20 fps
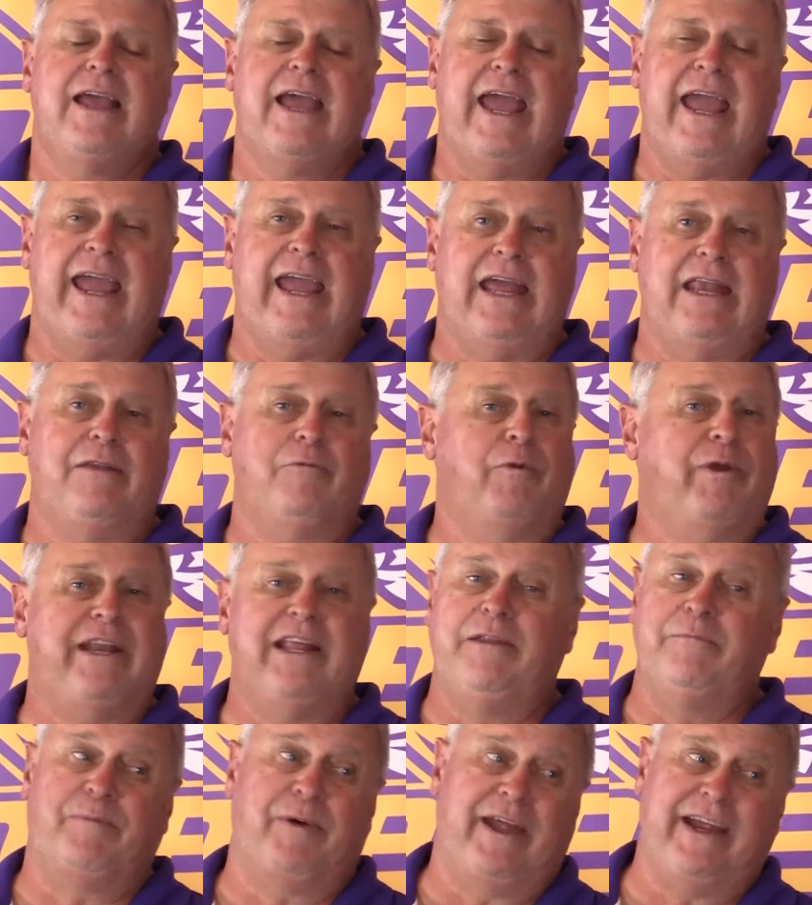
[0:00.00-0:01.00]
And we
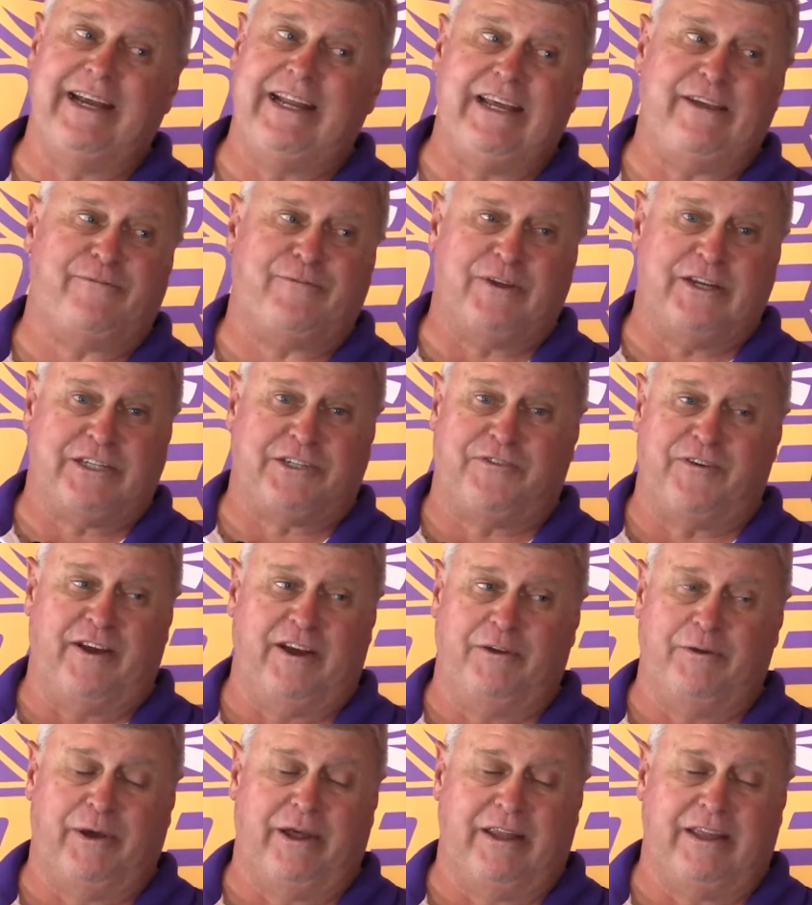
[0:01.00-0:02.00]
didn't play defense
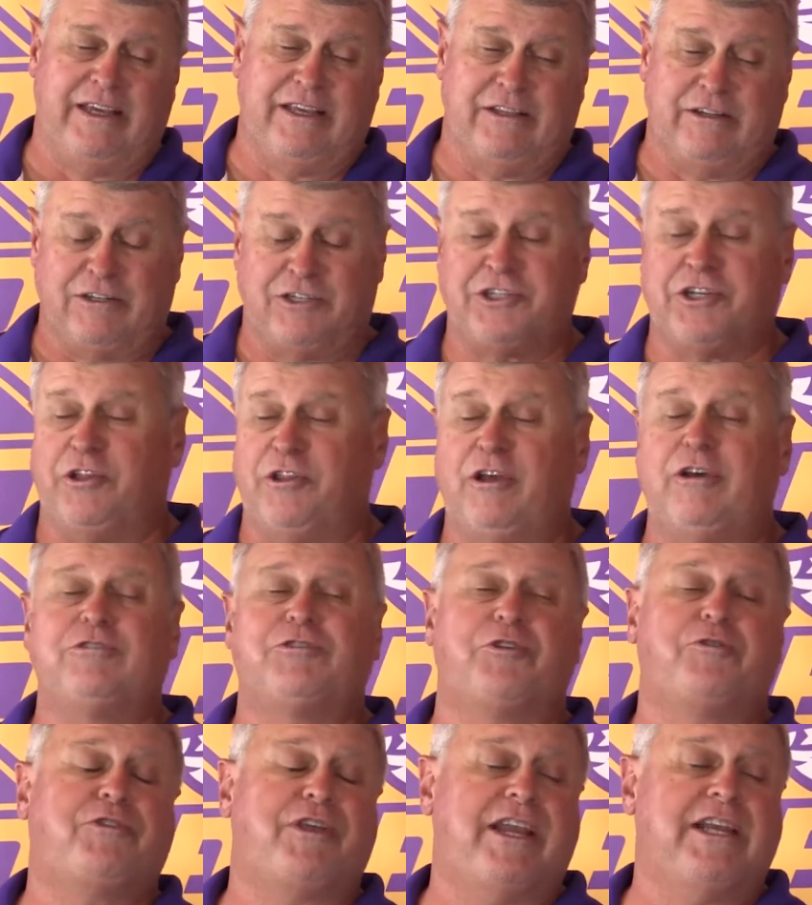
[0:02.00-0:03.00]
very well either. So
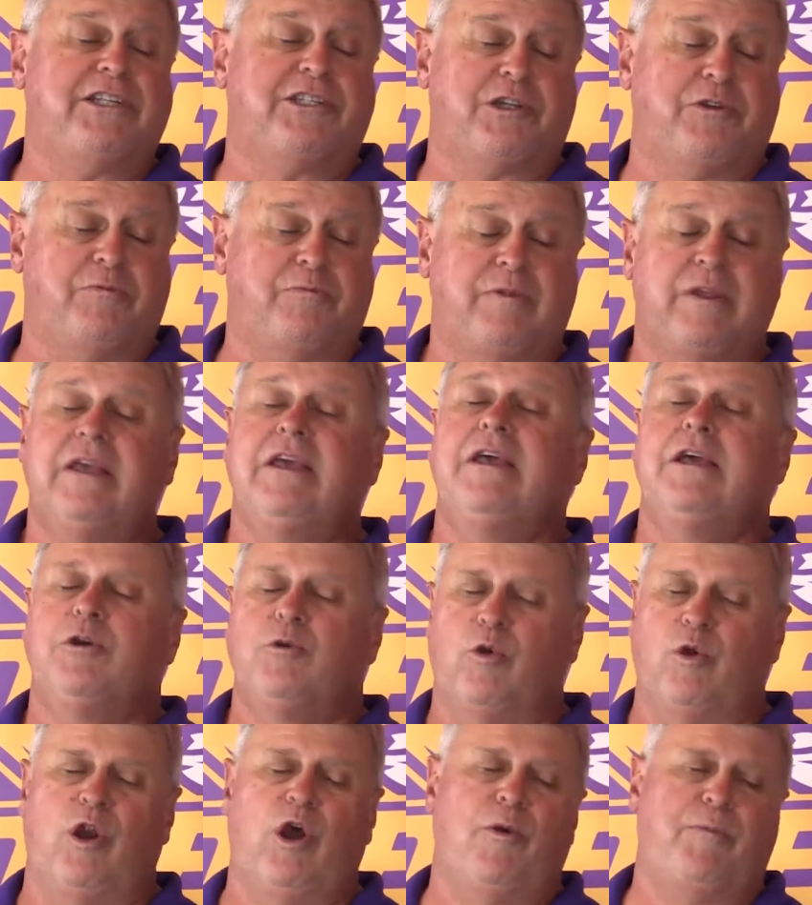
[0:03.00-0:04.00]
those are things that
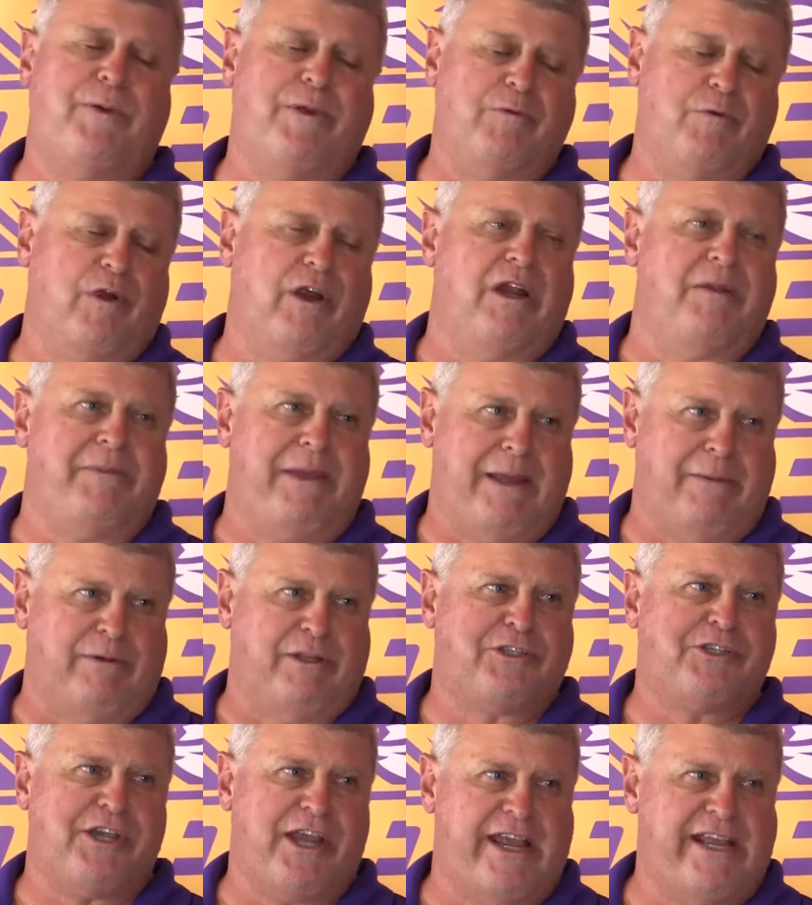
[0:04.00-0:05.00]
we're hoping we're going to be able
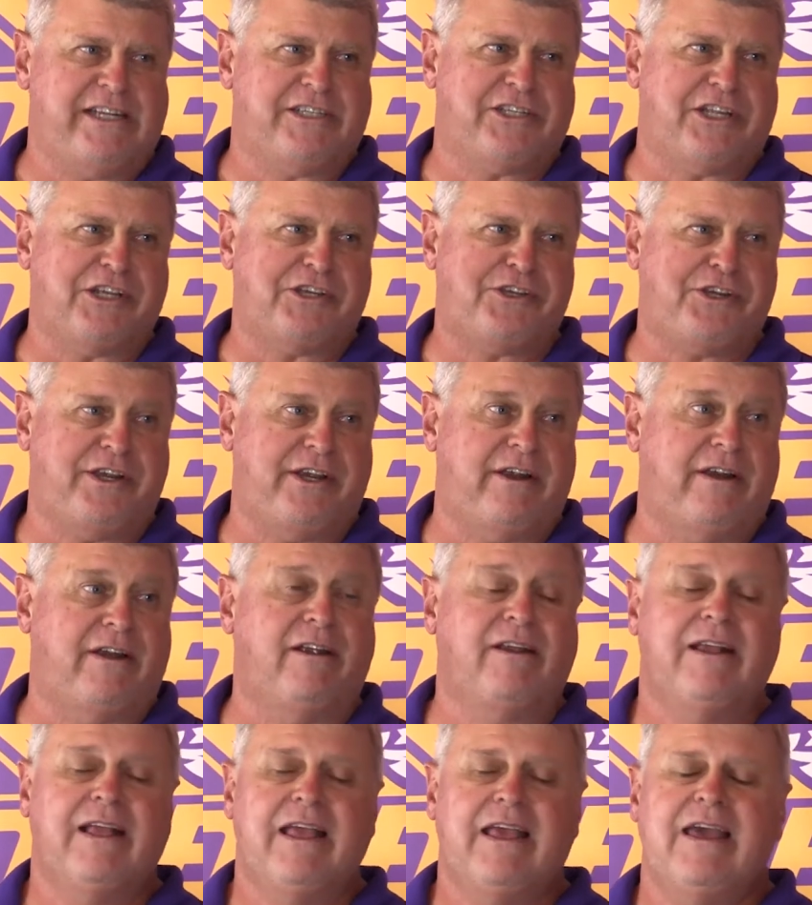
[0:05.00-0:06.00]
to change this year.